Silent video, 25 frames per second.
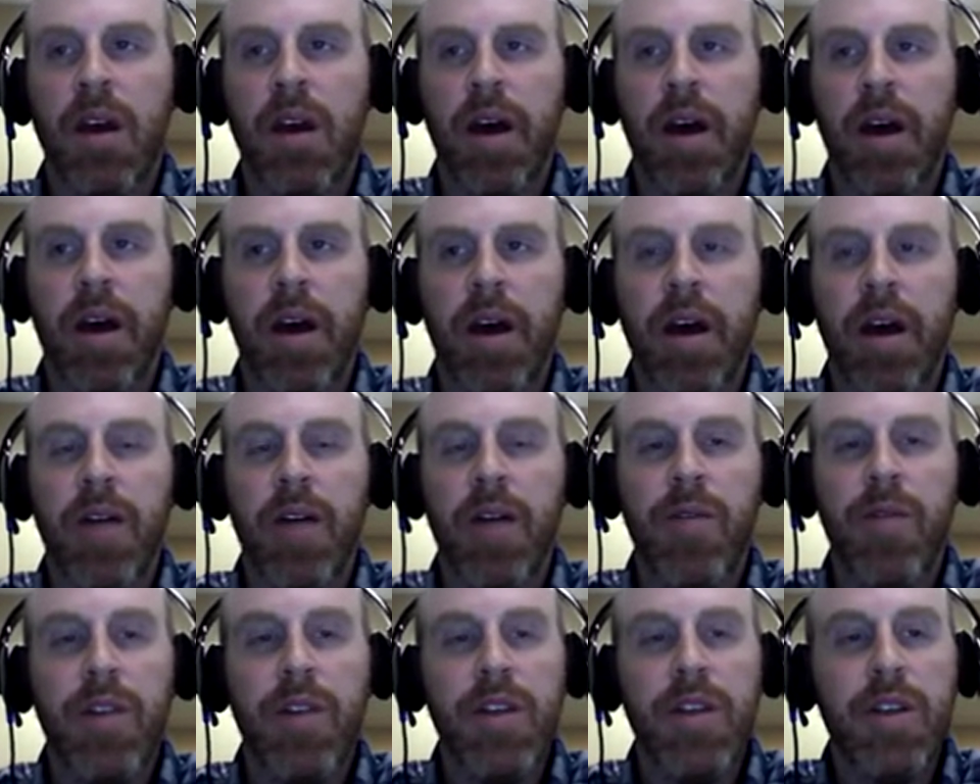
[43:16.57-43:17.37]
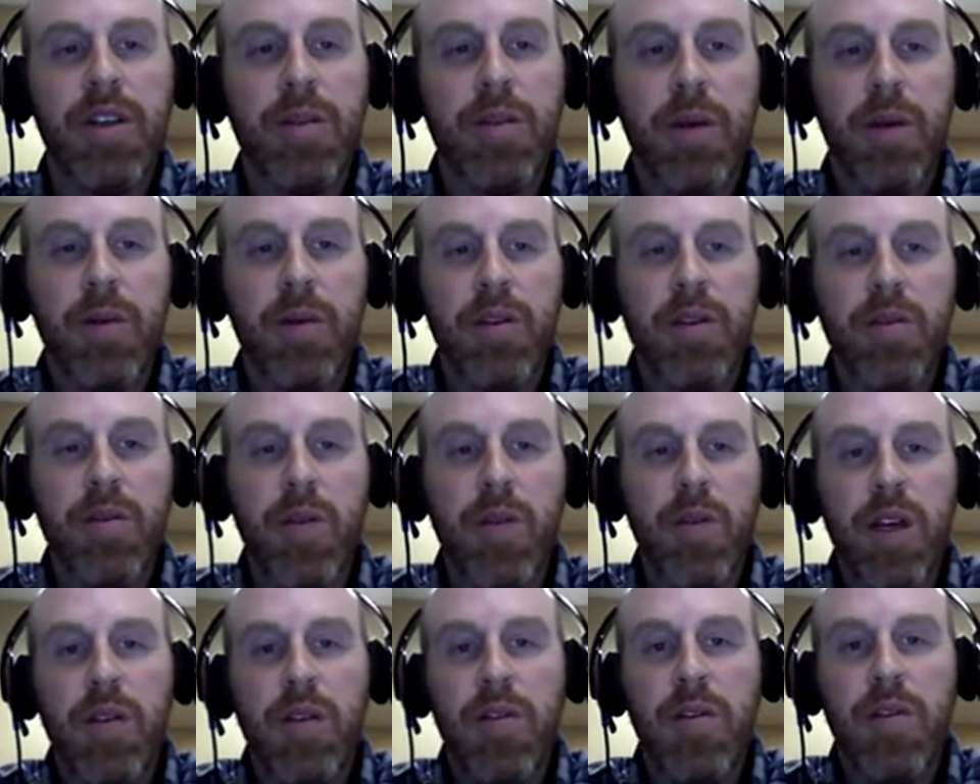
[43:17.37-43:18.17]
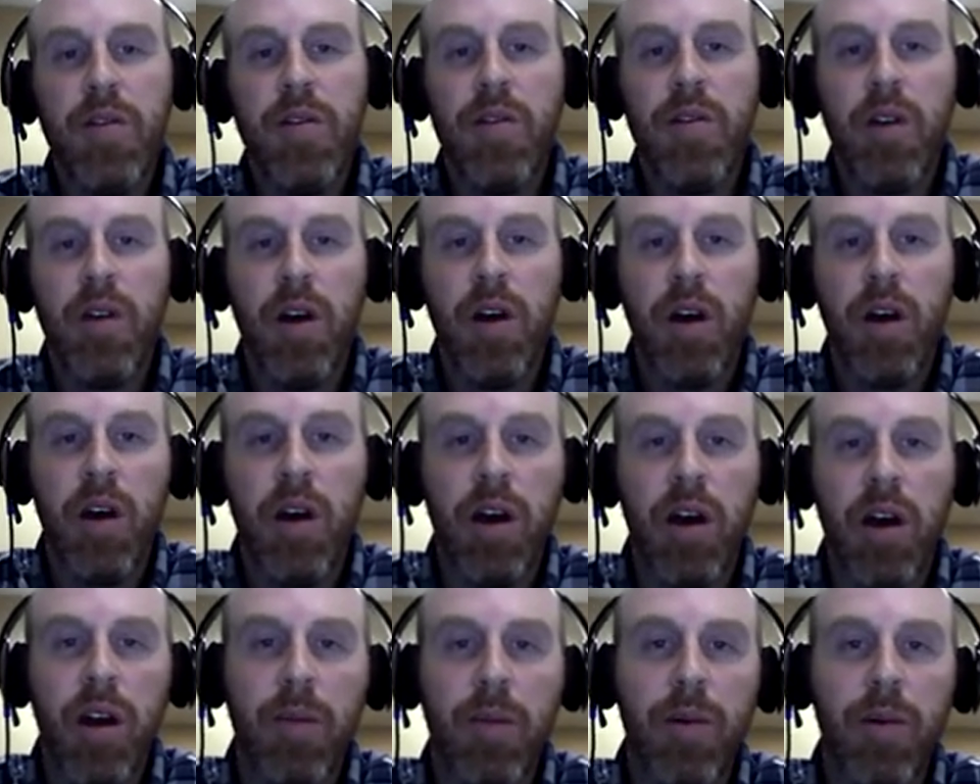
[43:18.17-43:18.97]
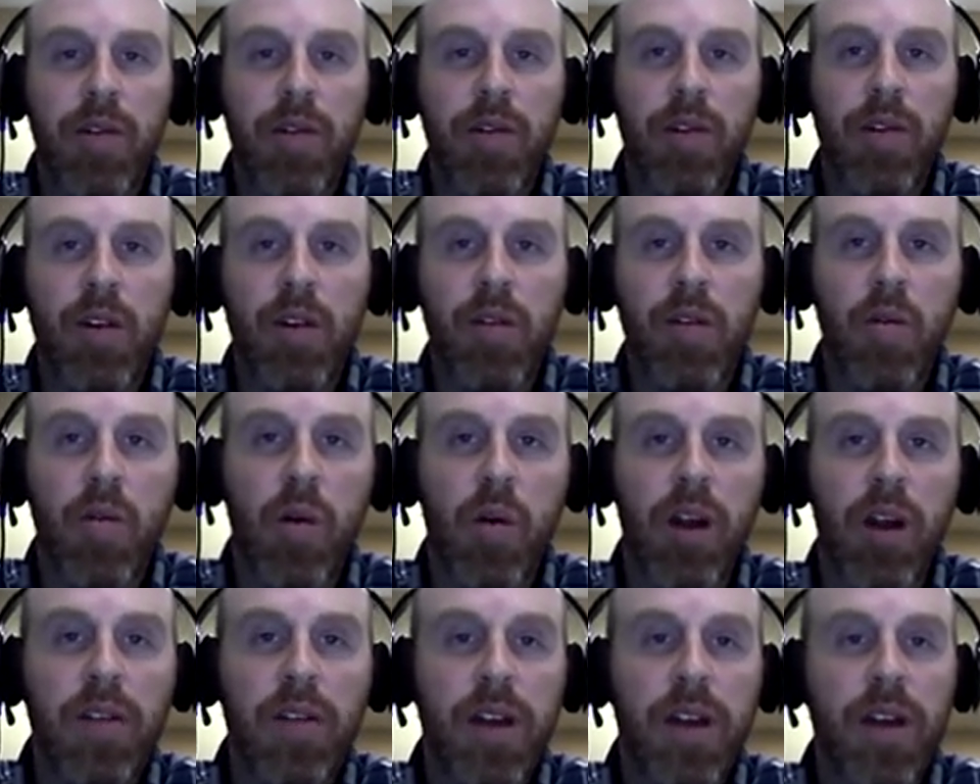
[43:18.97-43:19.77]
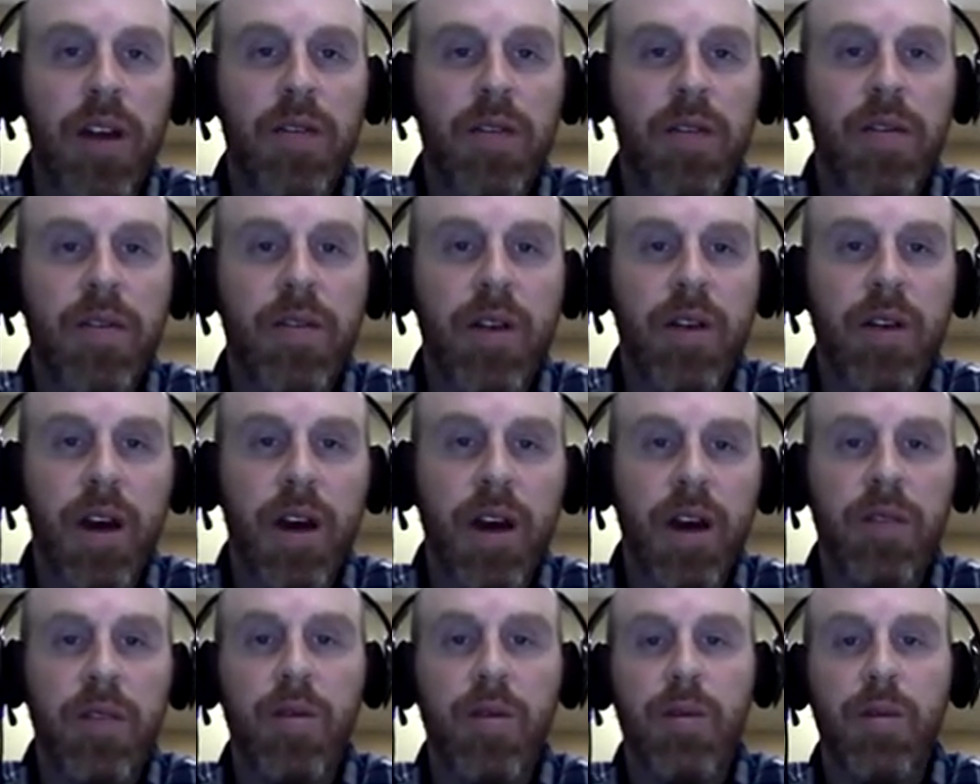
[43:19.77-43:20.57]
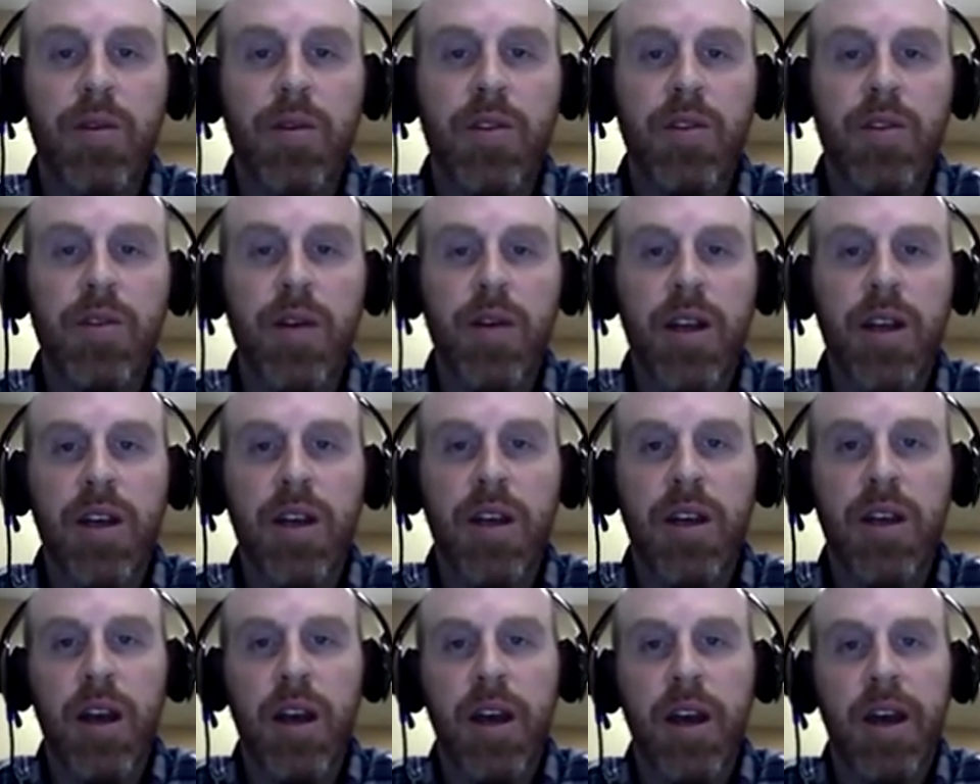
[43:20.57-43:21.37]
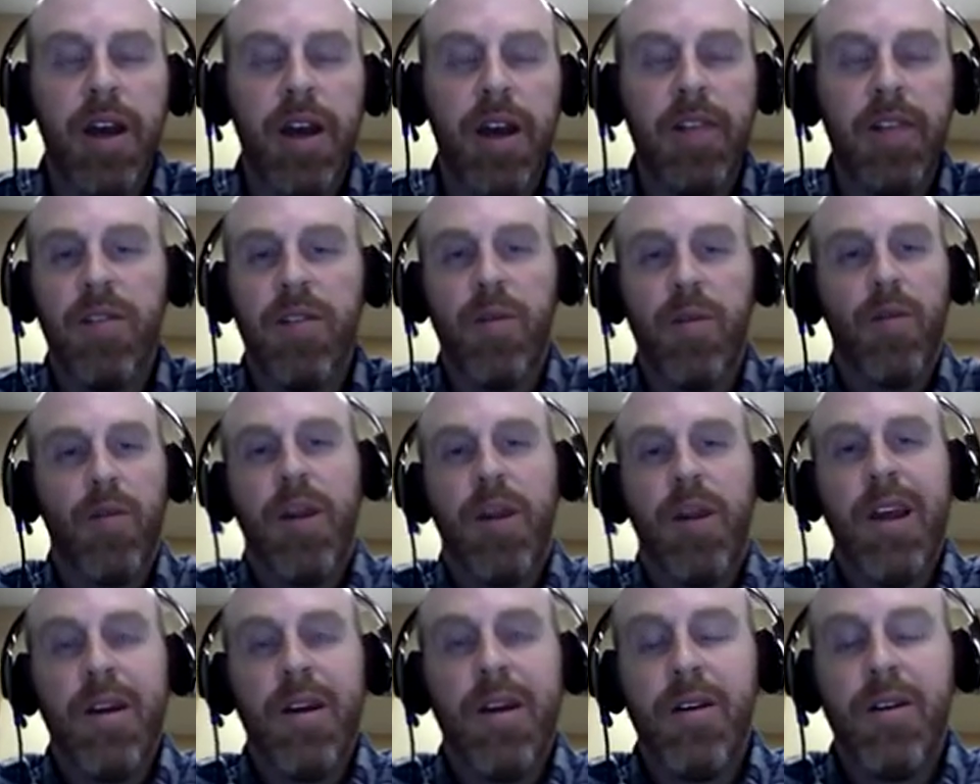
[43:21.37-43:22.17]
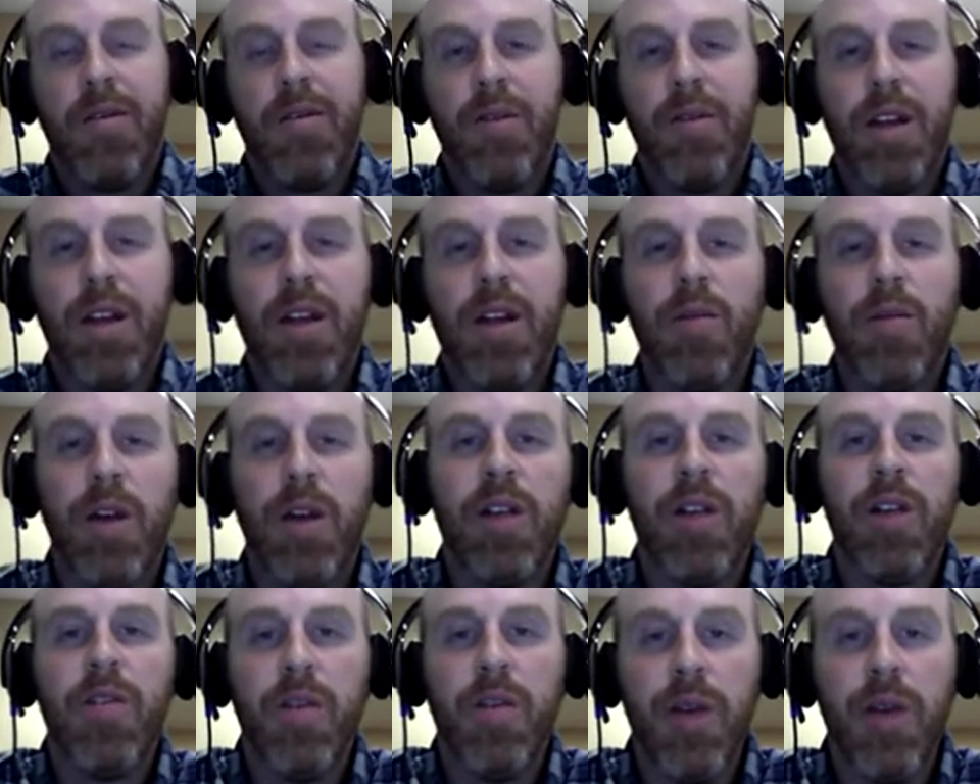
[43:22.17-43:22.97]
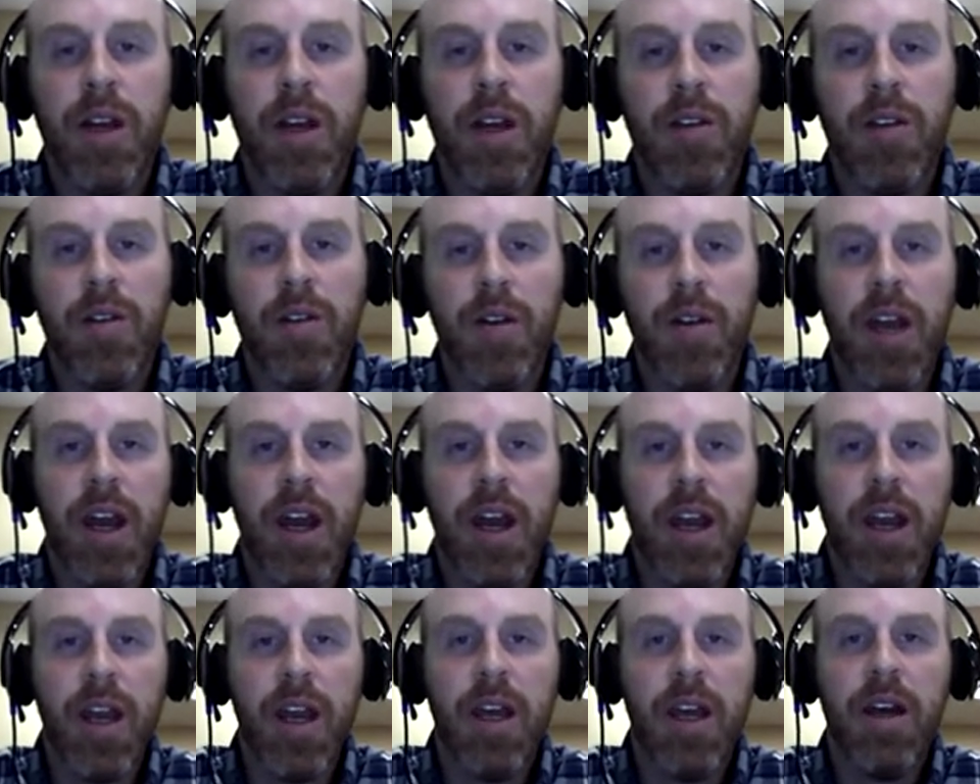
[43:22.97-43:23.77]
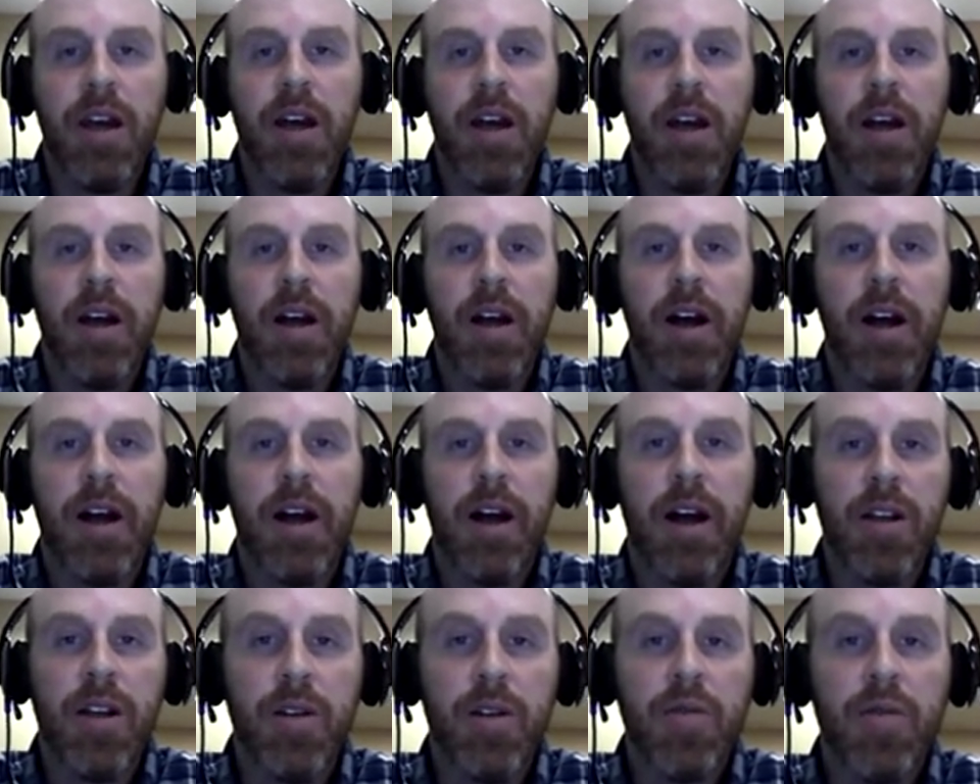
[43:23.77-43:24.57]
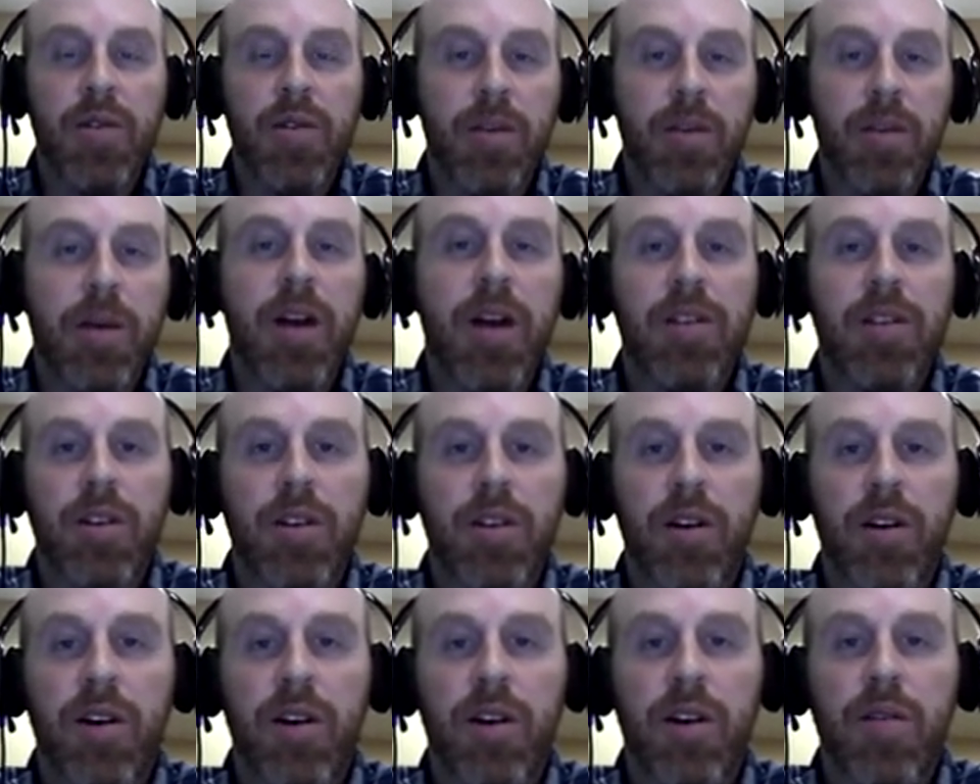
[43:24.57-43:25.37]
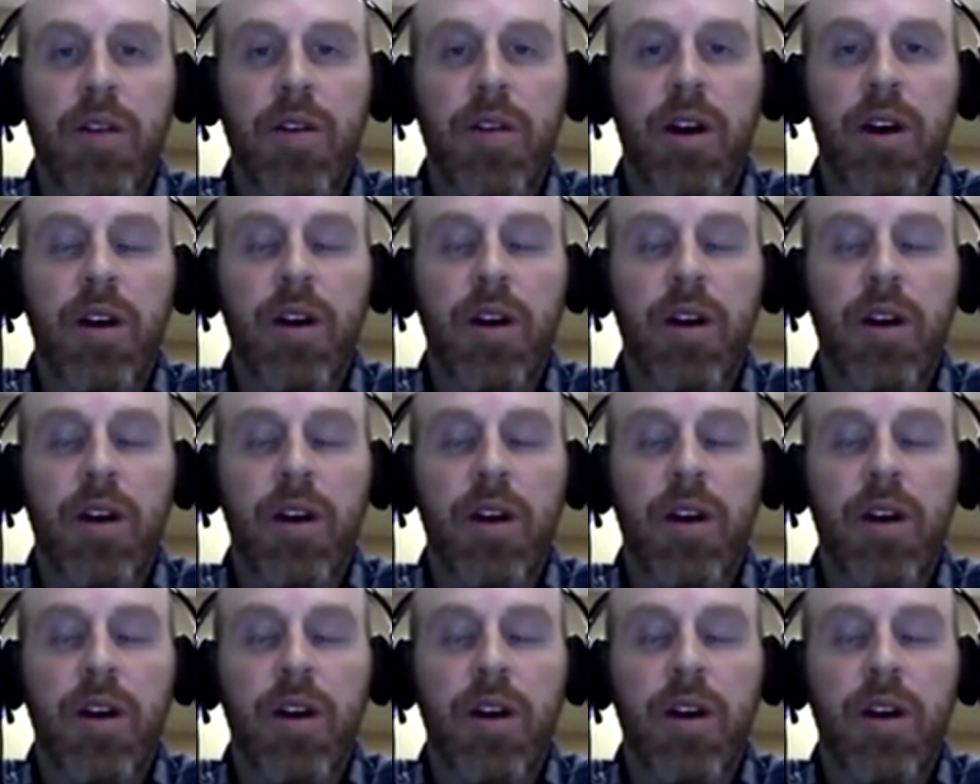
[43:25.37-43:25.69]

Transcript: For these experiments, we used an approach called quantitative high-throughput screening. And so here, really, what you're doing is you're getting a dose-response curve